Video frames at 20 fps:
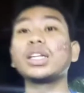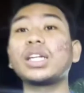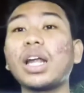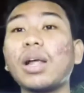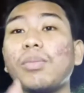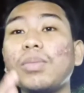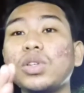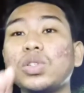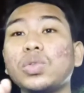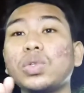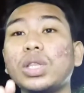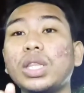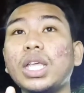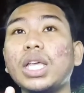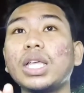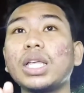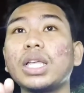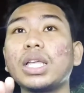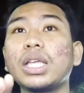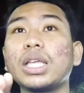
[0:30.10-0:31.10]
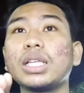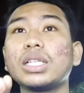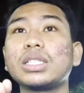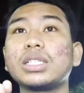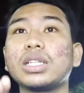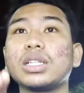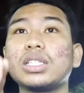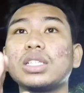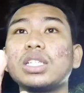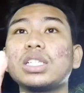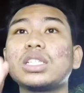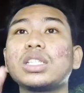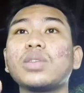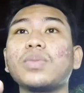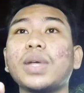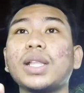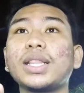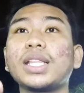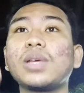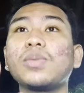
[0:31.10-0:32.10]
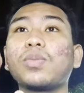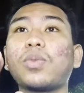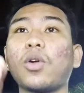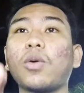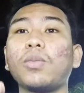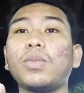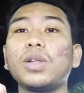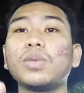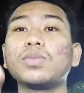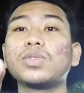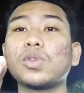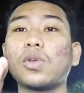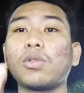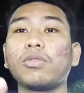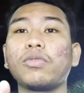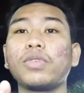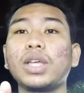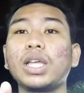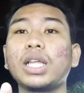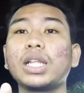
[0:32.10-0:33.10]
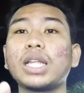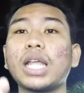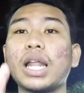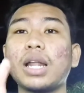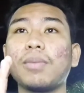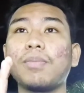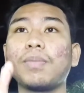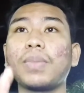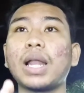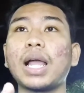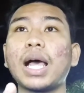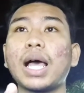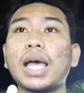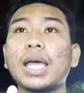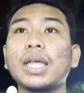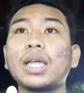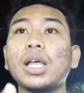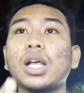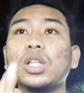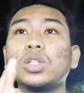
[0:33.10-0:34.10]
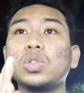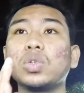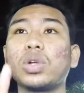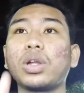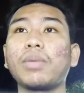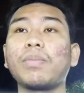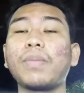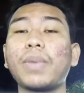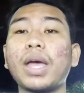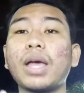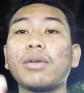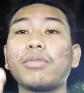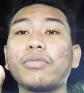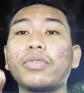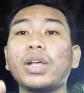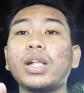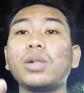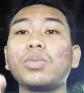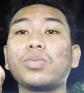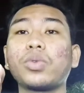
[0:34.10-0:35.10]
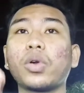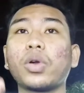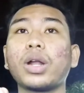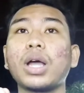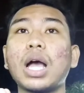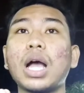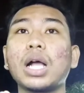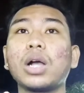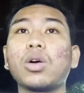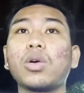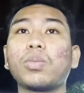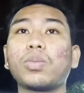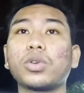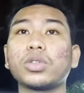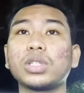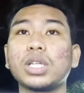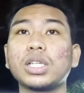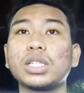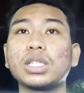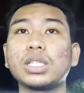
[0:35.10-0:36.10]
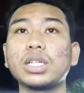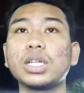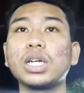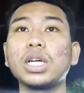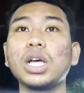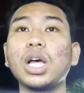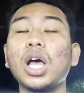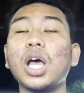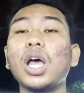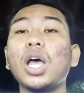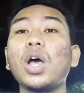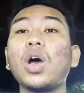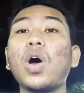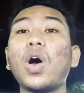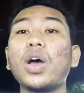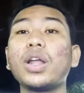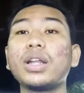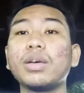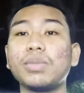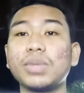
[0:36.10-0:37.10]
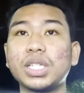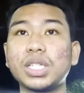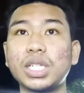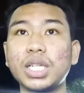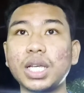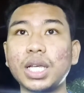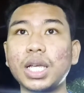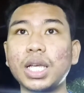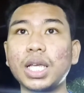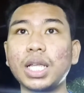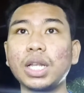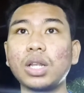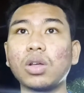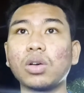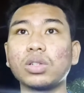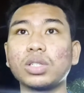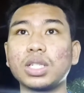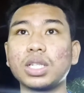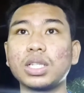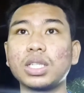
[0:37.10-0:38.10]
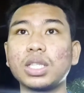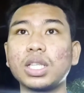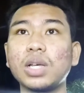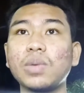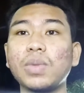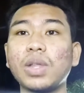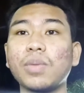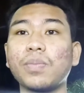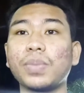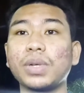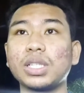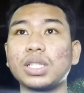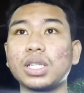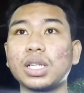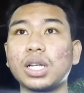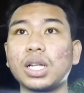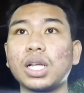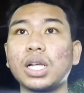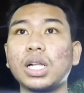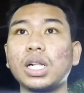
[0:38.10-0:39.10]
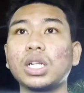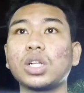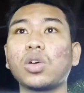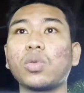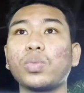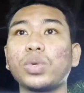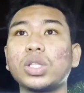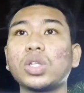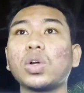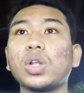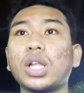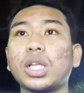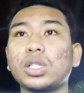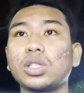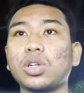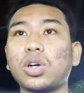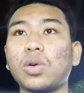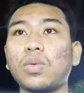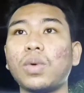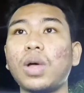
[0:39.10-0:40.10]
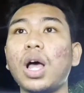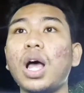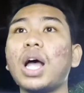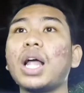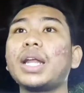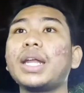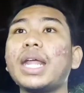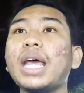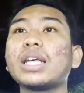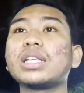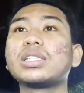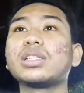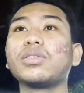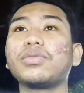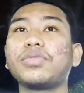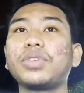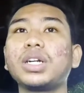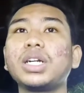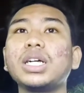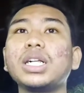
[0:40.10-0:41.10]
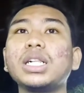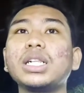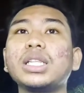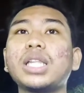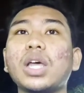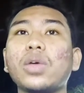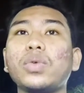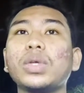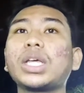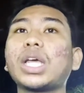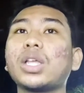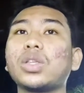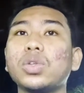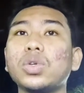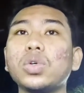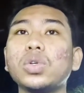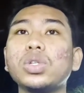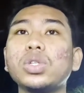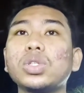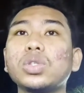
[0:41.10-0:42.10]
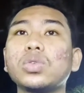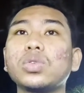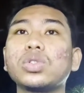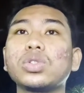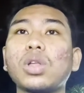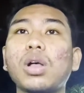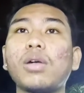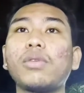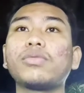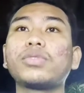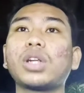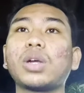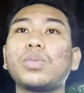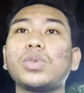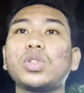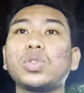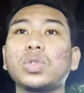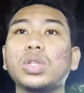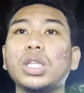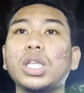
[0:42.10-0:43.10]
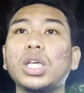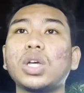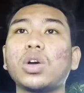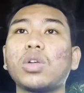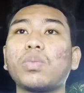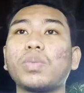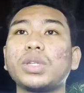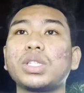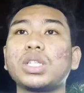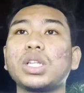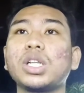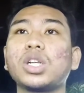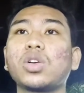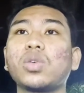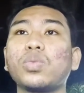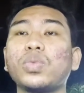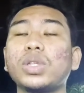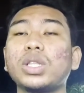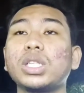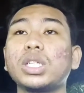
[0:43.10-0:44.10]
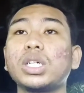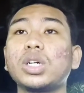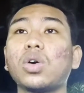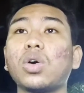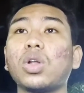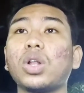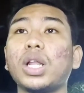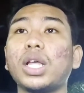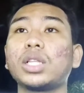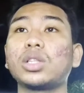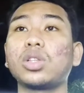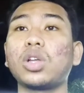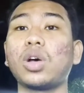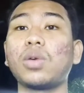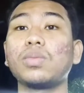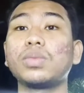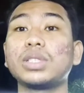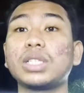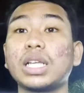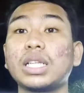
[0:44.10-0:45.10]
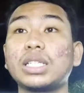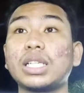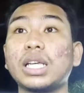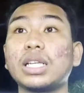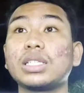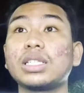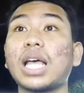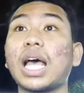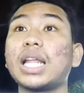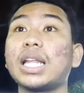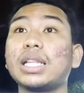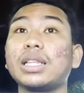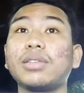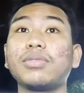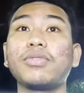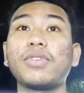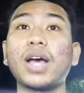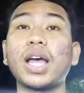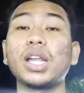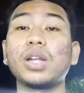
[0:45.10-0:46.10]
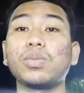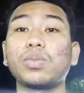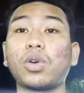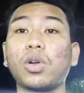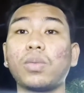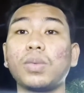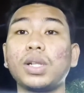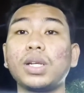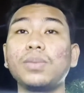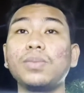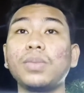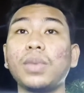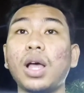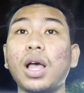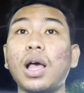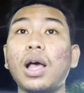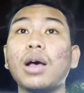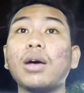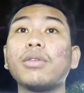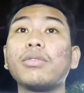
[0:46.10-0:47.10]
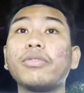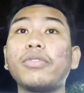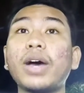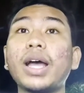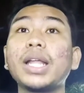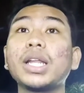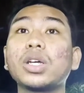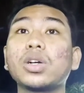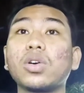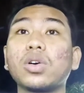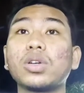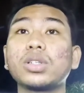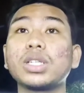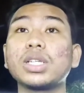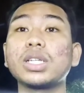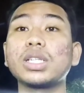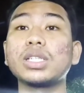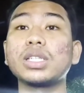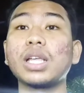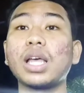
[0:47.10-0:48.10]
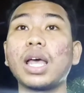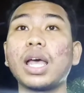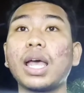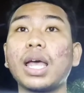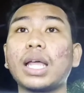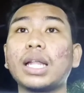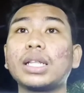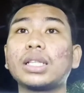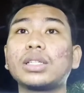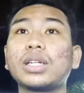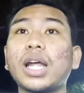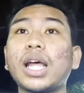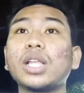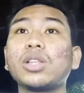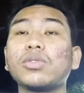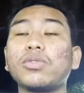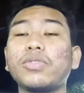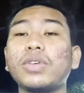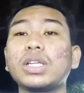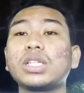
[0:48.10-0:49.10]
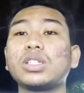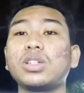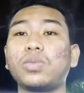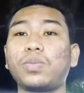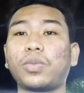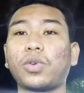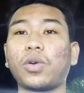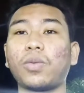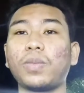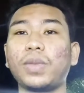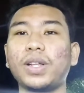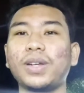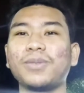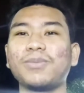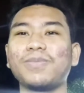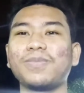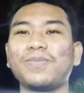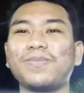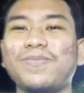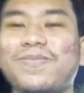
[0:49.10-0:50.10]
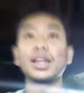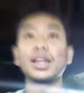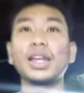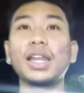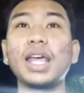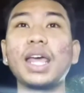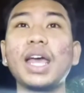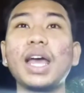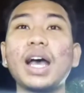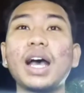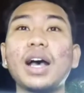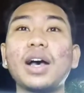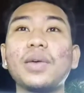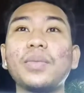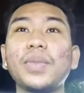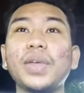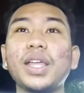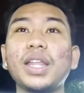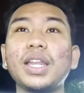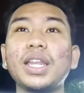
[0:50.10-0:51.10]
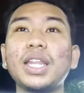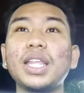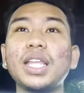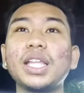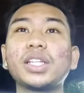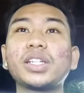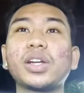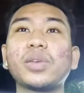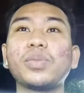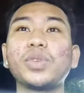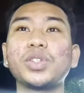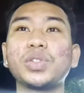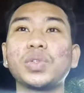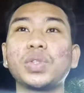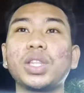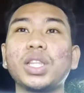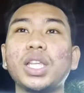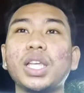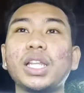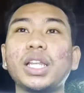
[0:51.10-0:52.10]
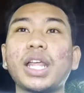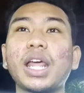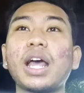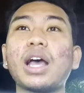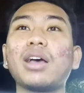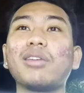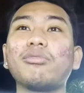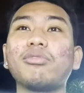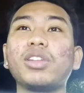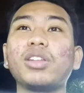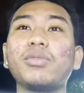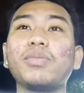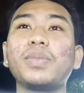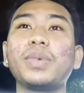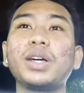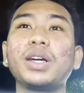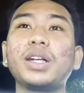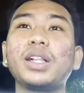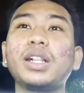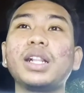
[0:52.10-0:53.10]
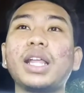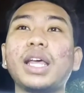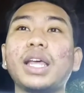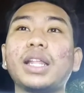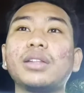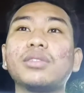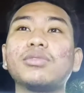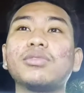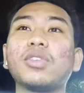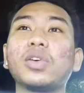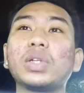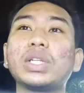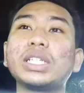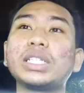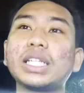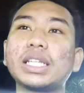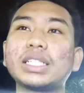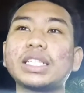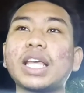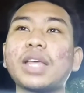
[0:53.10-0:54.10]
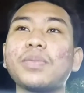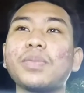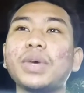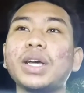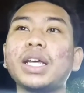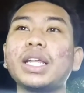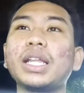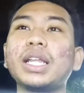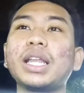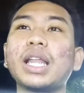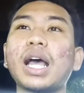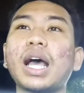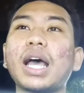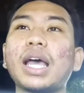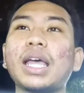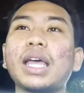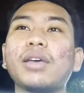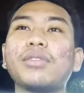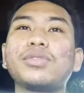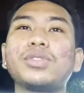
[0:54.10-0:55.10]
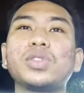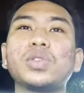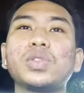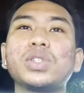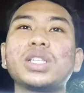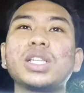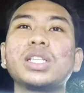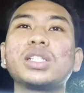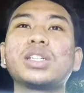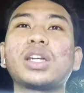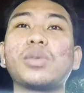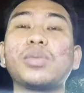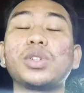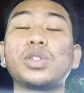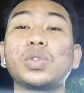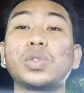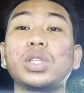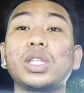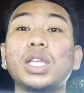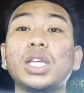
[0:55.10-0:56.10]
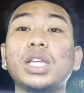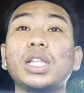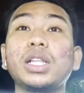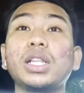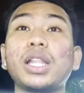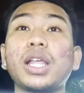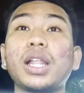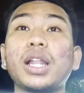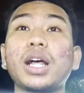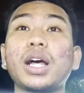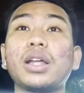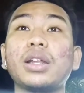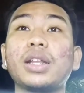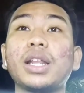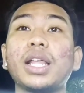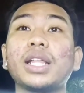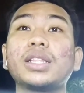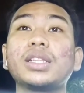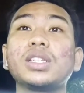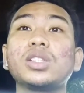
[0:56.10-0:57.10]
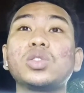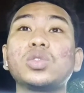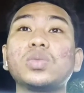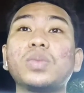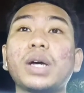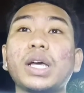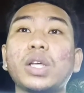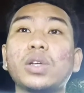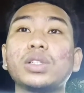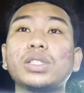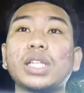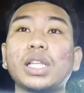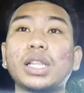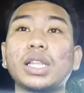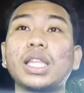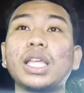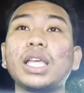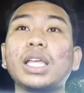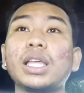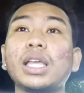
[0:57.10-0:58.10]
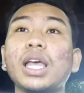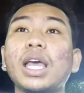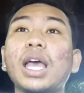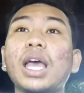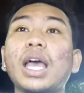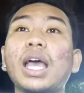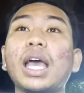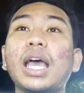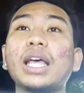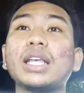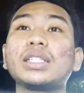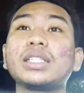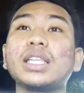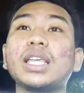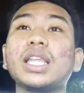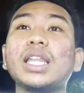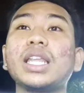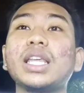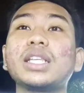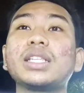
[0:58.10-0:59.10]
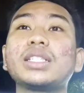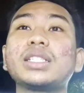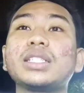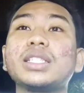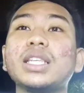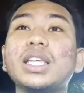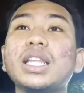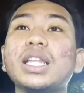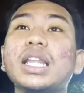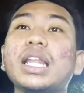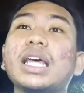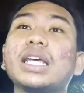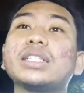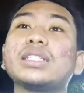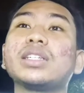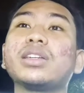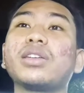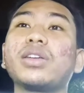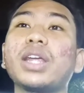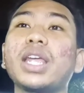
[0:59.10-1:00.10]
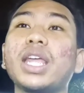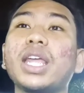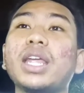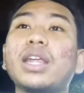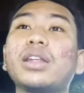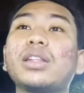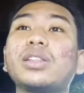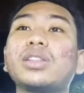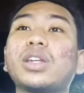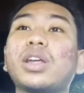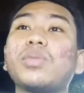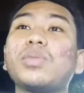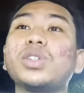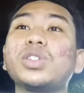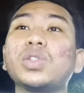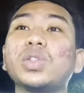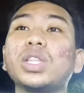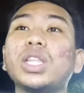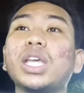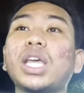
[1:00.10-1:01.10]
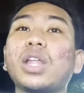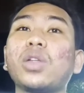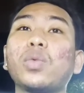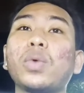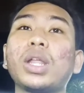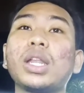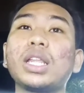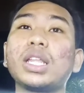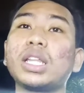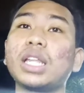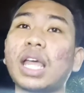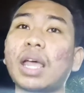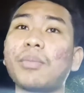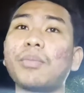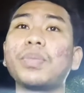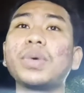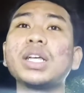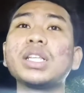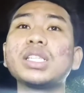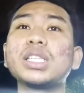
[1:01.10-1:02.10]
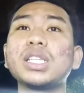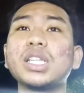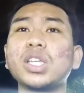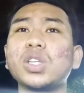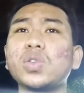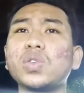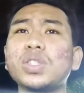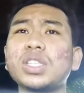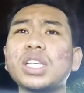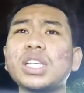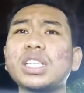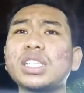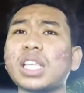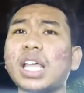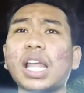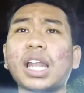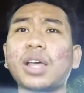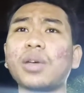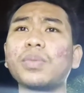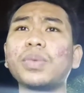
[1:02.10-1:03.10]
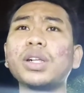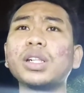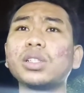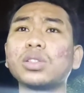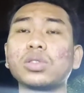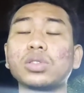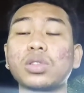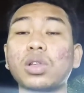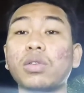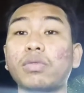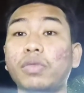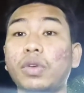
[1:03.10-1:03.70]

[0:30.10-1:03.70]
Troubleshooting is a systematic problem solving that apply to repair a failed product or processor on a machine or system in personal computer or laptop. There are several that we can use to solve troubleshooting on personal computer or laptop, such as identify the problem, find the causes, and try to fix the problem. There are many troubleshooting that are available, and for this assignment, I have chosen troubleshooting that are related to BIOS setting, as it is seen as a rare troubleshooting, and when it happens, the user is unable to solve